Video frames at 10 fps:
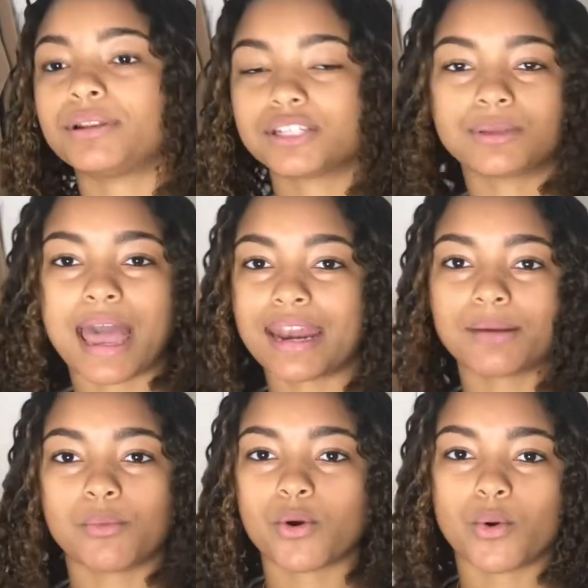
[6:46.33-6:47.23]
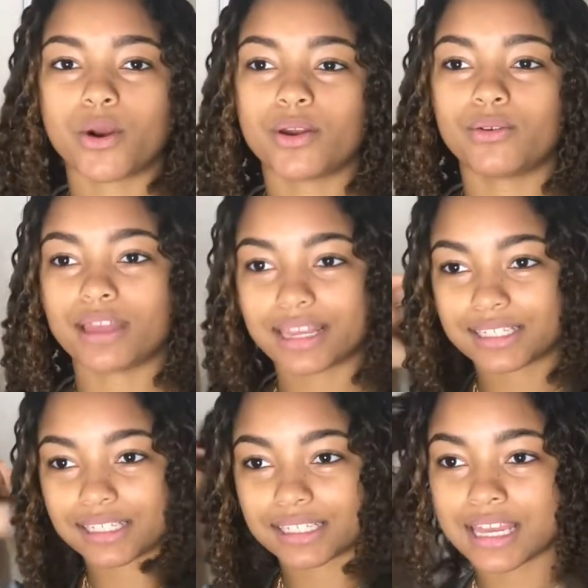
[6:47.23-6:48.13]
But just adding more oil, it
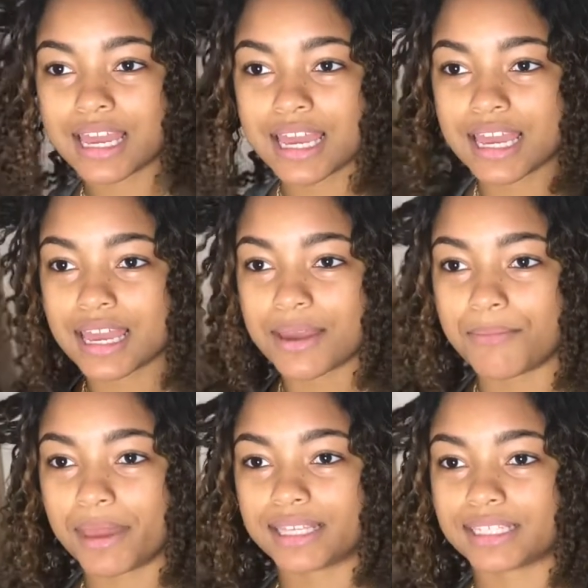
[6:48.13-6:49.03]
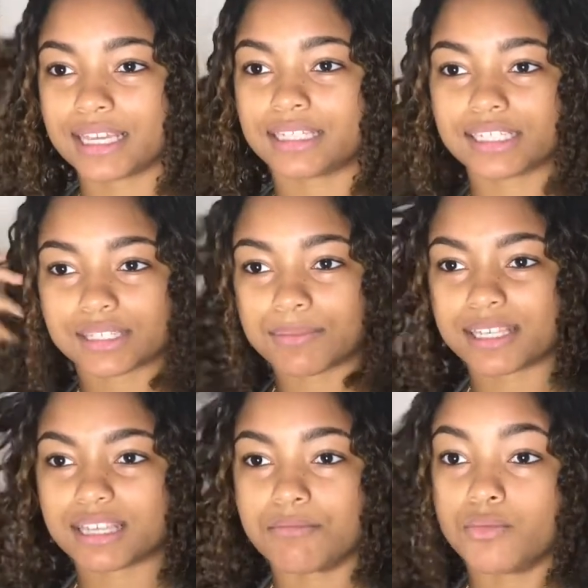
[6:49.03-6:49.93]
just makes
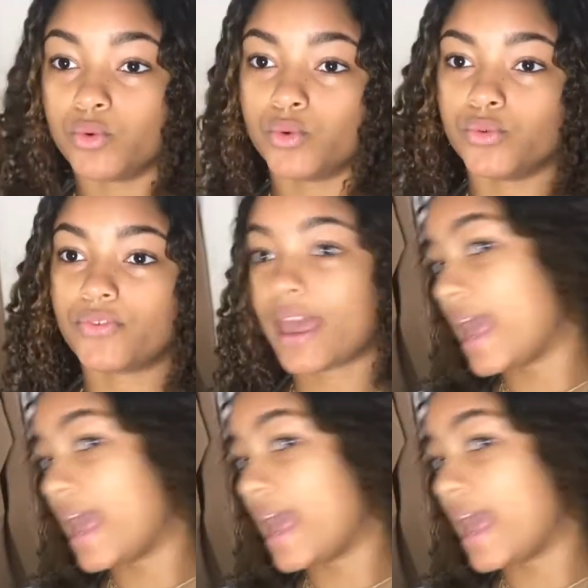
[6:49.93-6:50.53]
it move,